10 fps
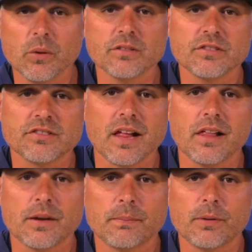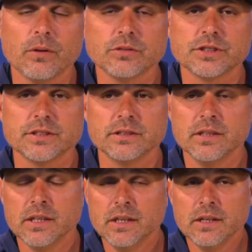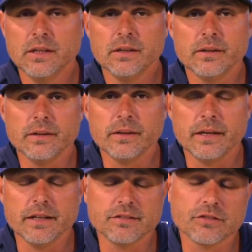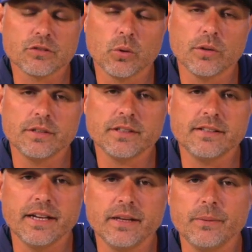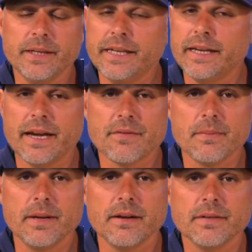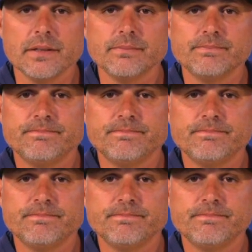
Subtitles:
it was a solid approach, and as the score dictated, we needed every bit of it.